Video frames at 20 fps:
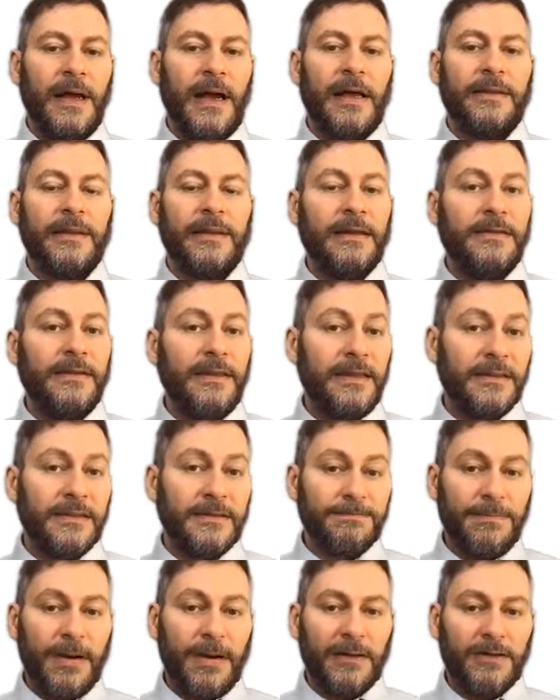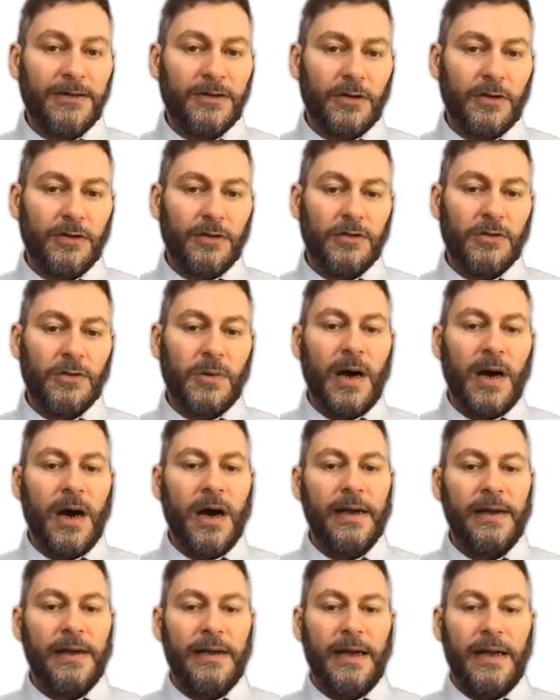And 19 is passed on to
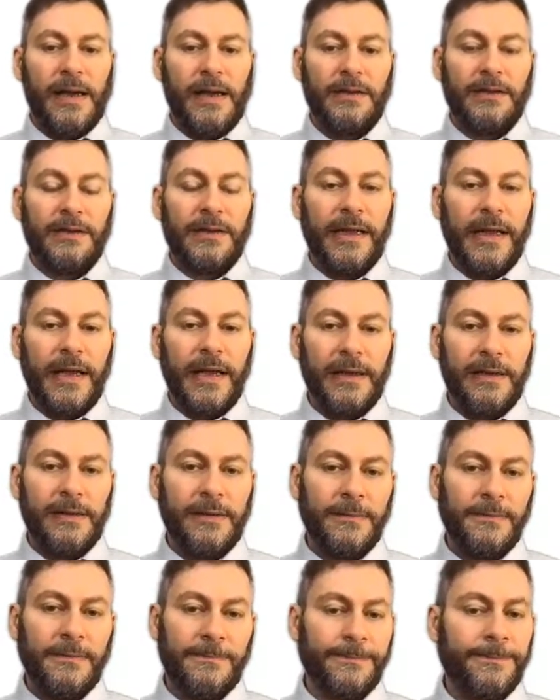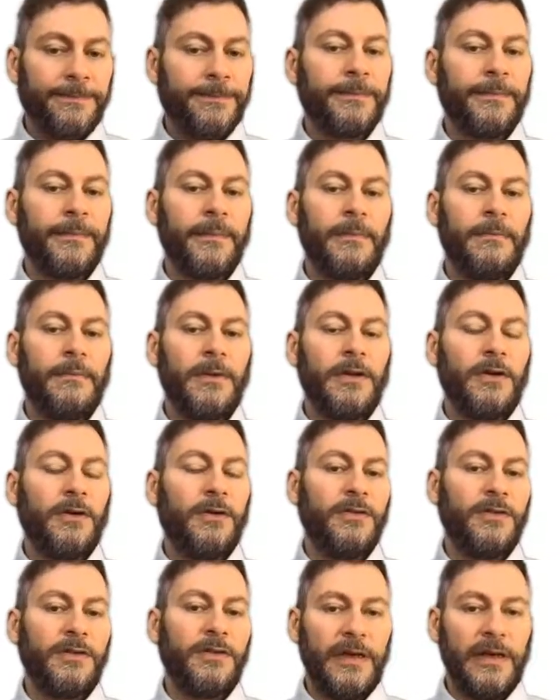I and K
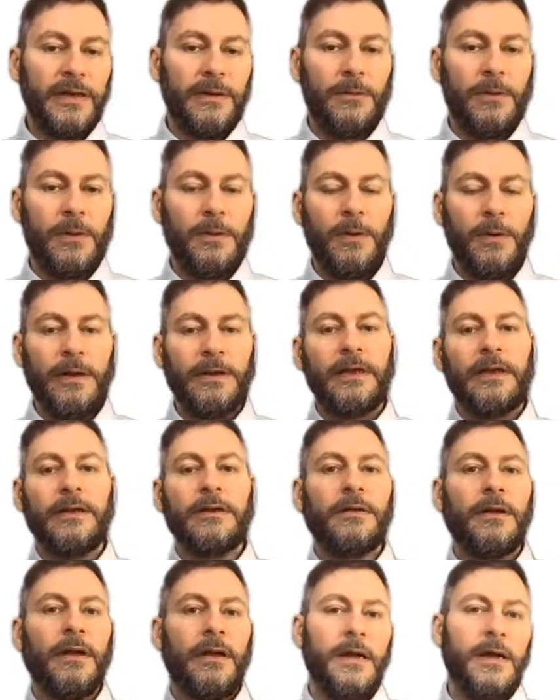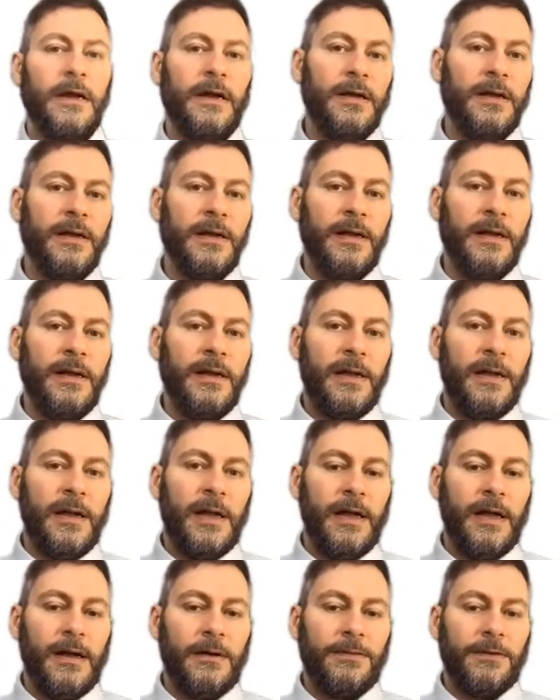because they're waiting
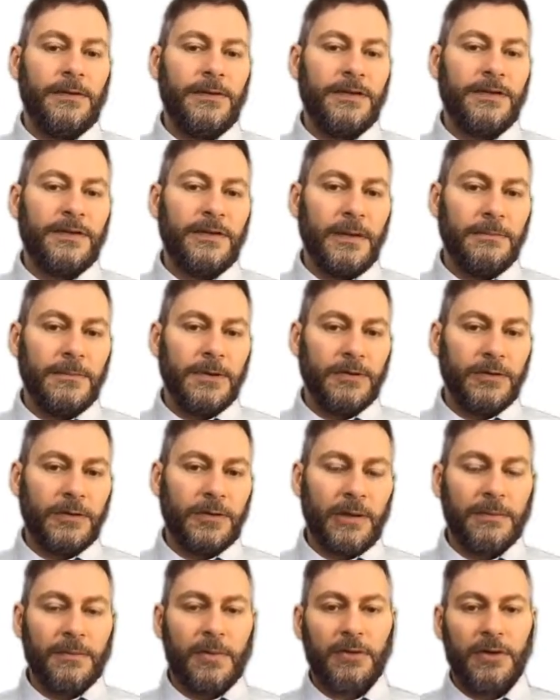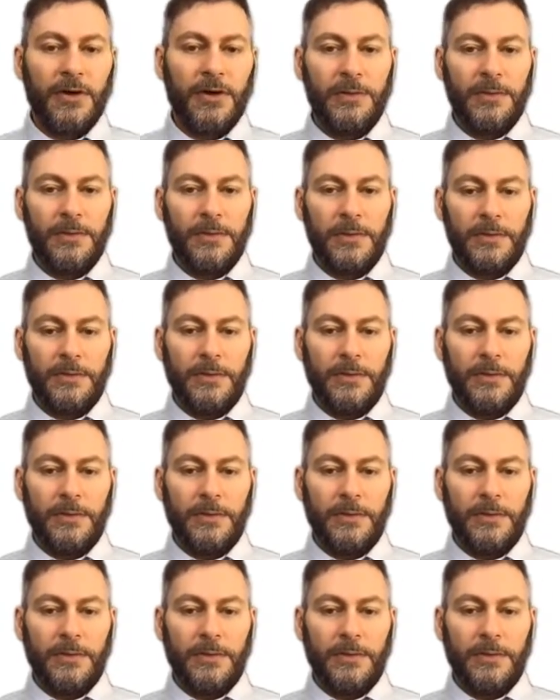for this number to come through.